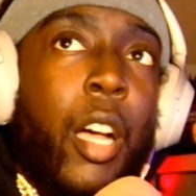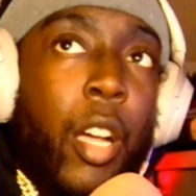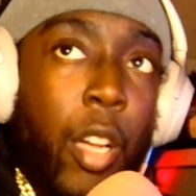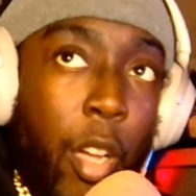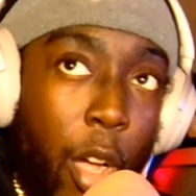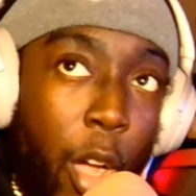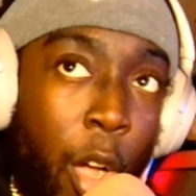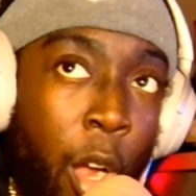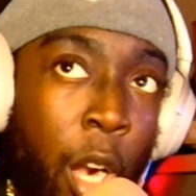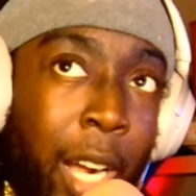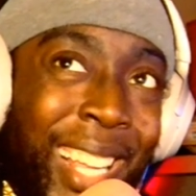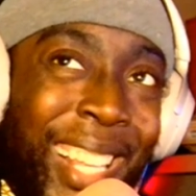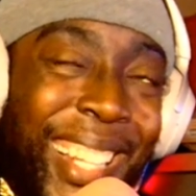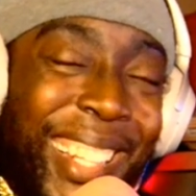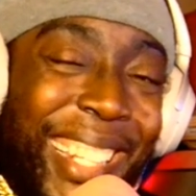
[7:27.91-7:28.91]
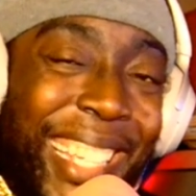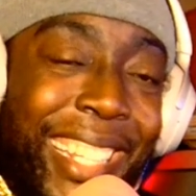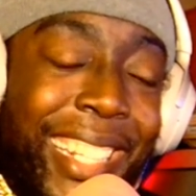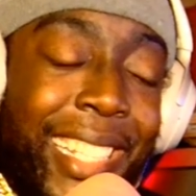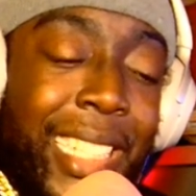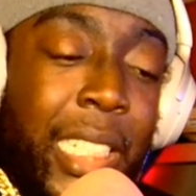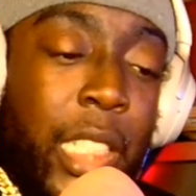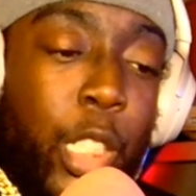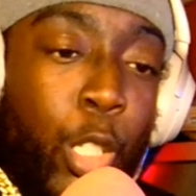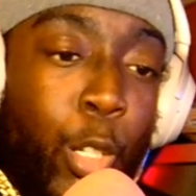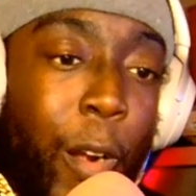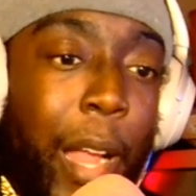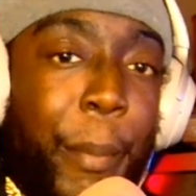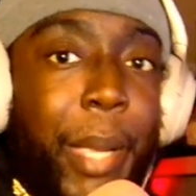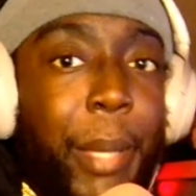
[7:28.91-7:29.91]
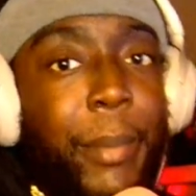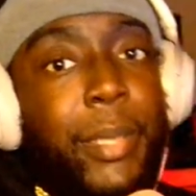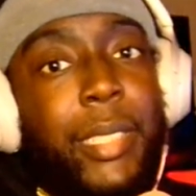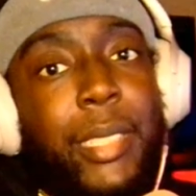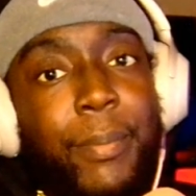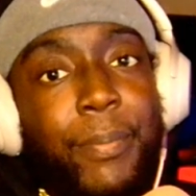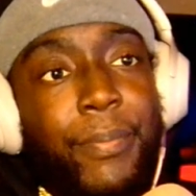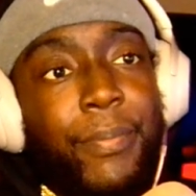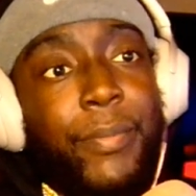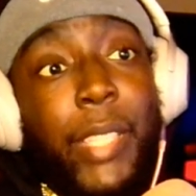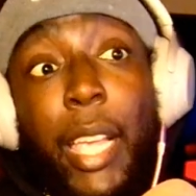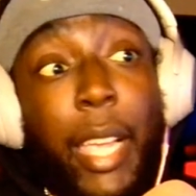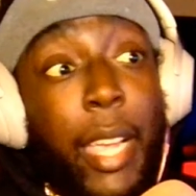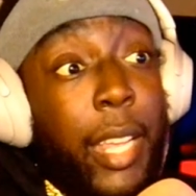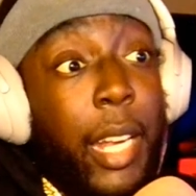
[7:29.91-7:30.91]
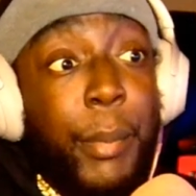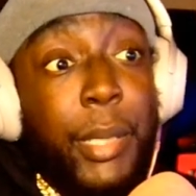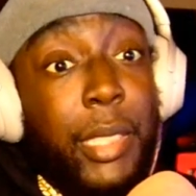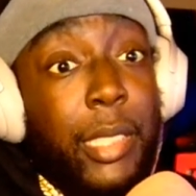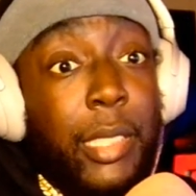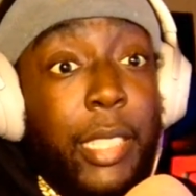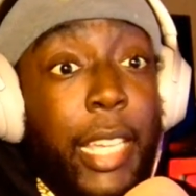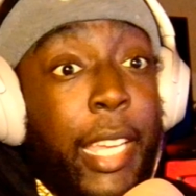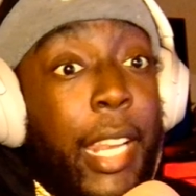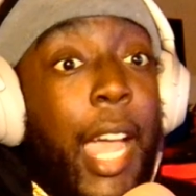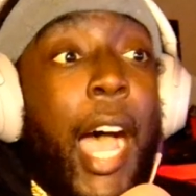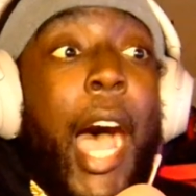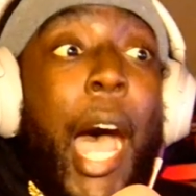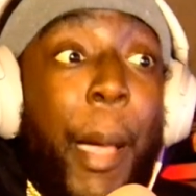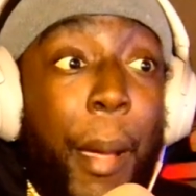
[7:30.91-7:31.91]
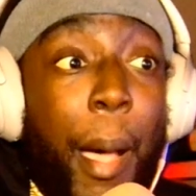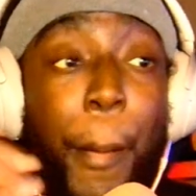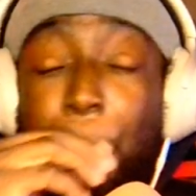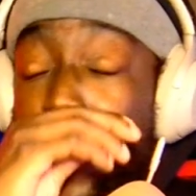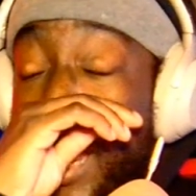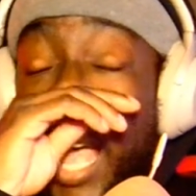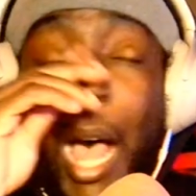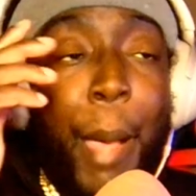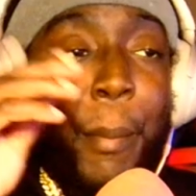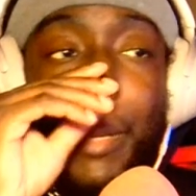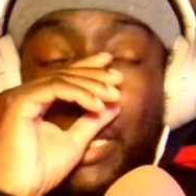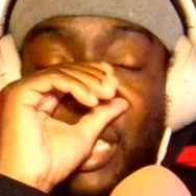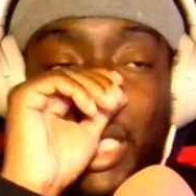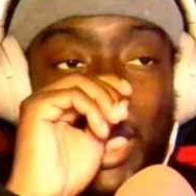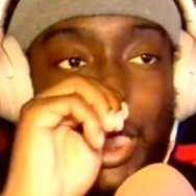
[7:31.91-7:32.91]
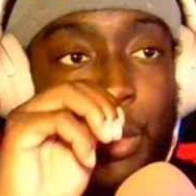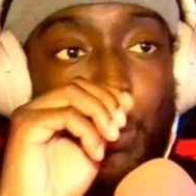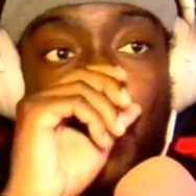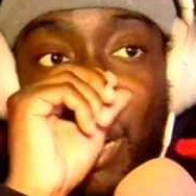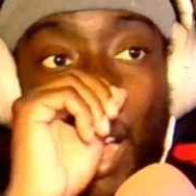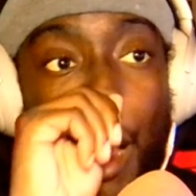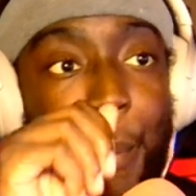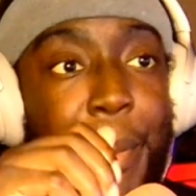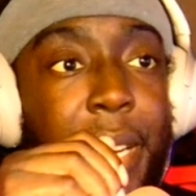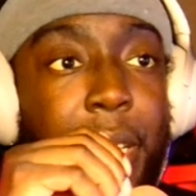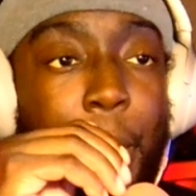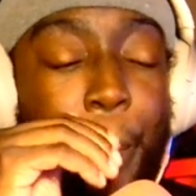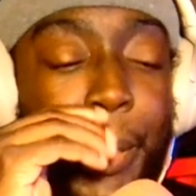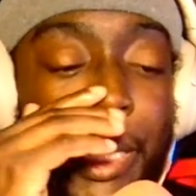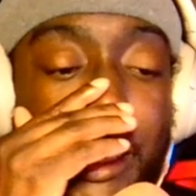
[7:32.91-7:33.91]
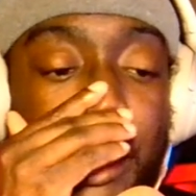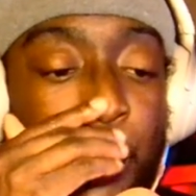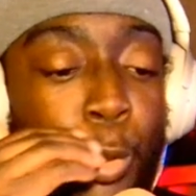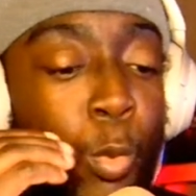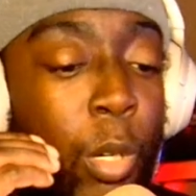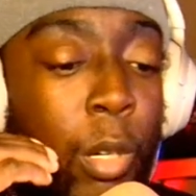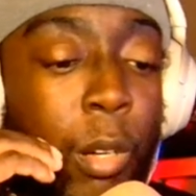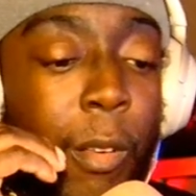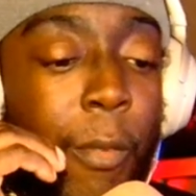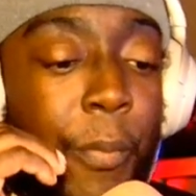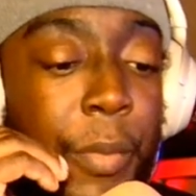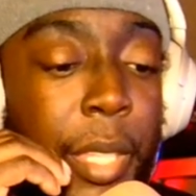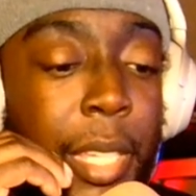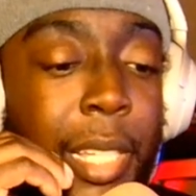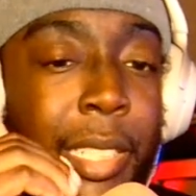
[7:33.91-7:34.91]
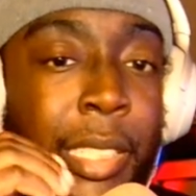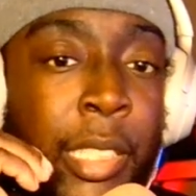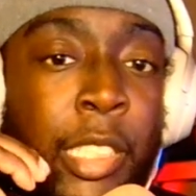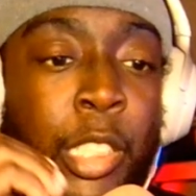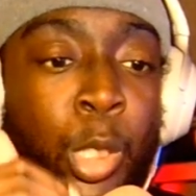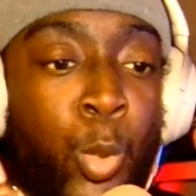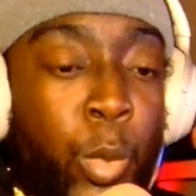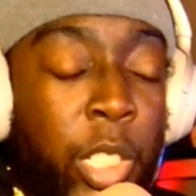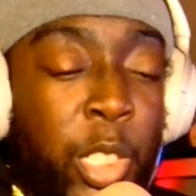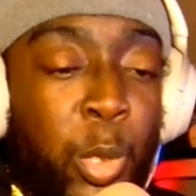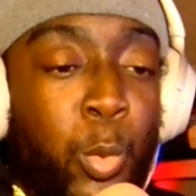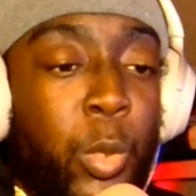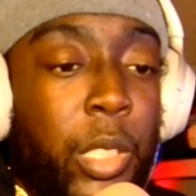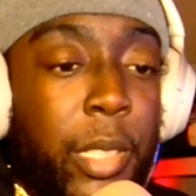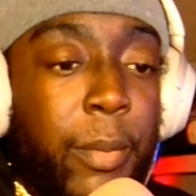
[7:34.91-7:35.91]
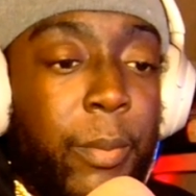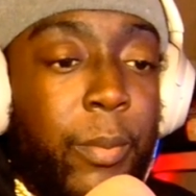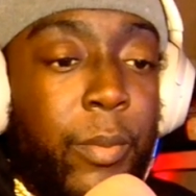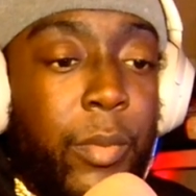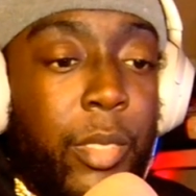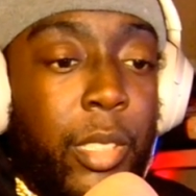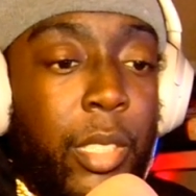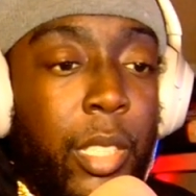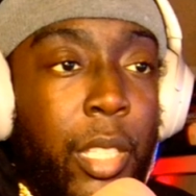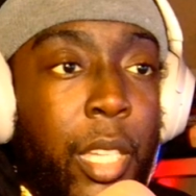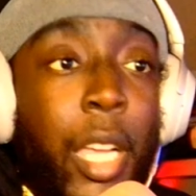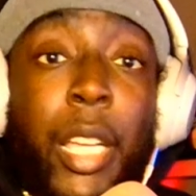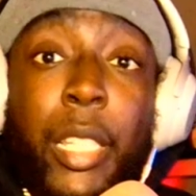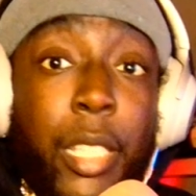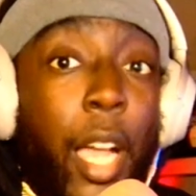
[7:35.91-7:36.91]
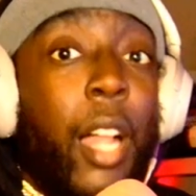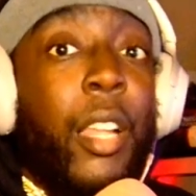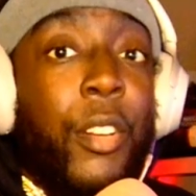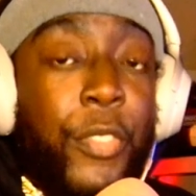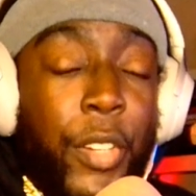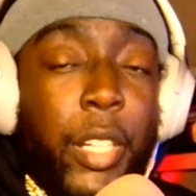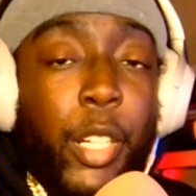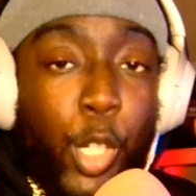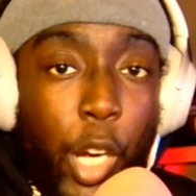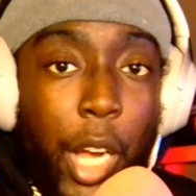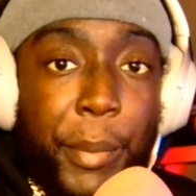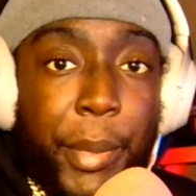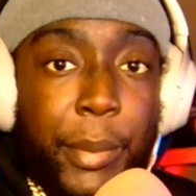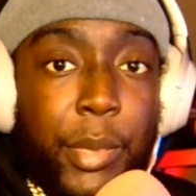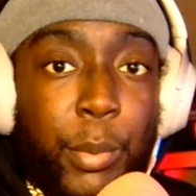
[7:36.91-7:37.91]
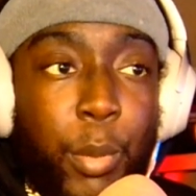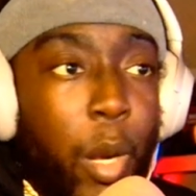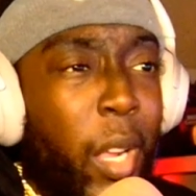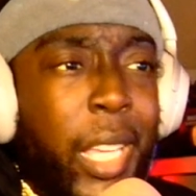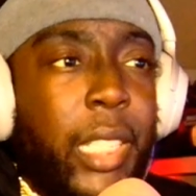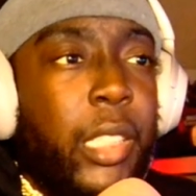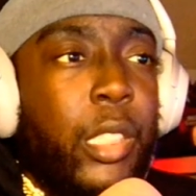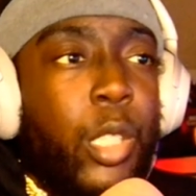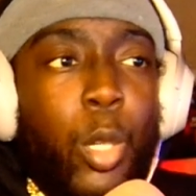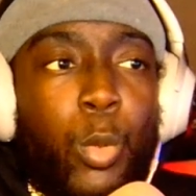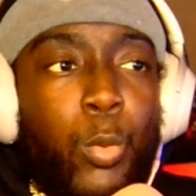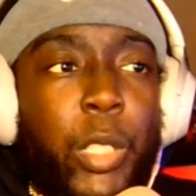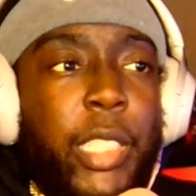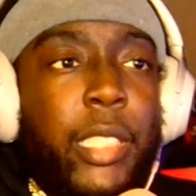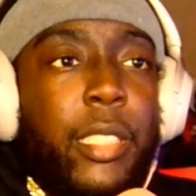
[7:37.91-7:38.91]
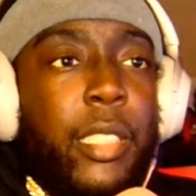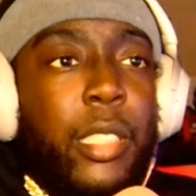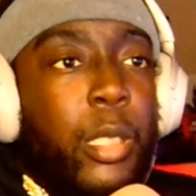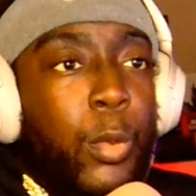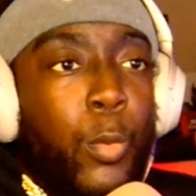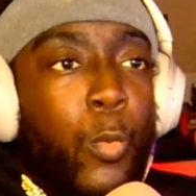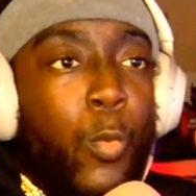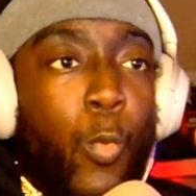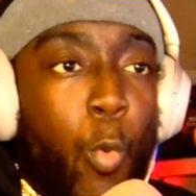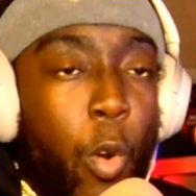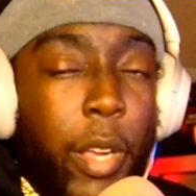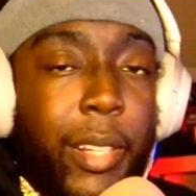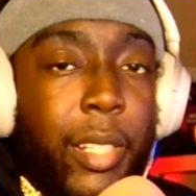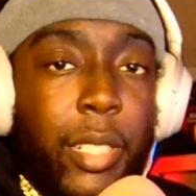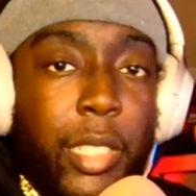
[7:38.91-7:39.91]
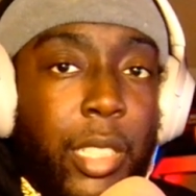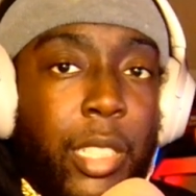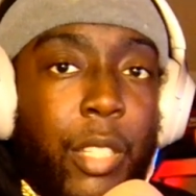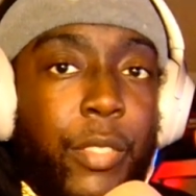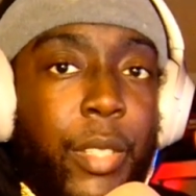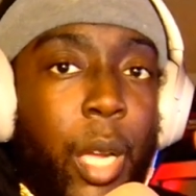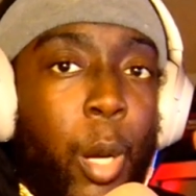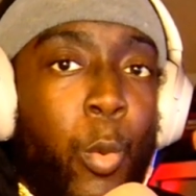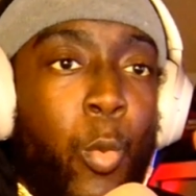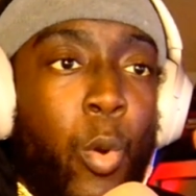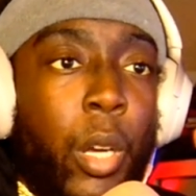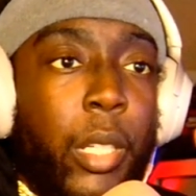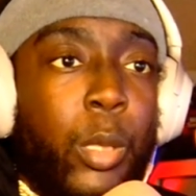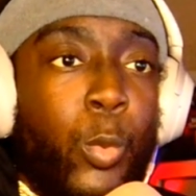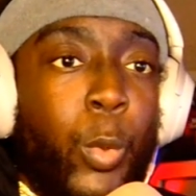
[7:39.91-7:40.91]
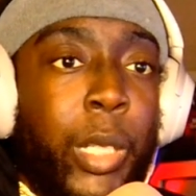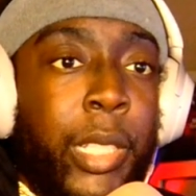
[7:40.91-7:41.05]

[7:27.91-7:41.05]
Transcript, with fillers: are elitist crybabies, and I'm a just and I uh, I'm listen, bro. I've been in the PC world since 2020 y'all are fucking crybabies, bro. There's no reason to want the stuff y'all want when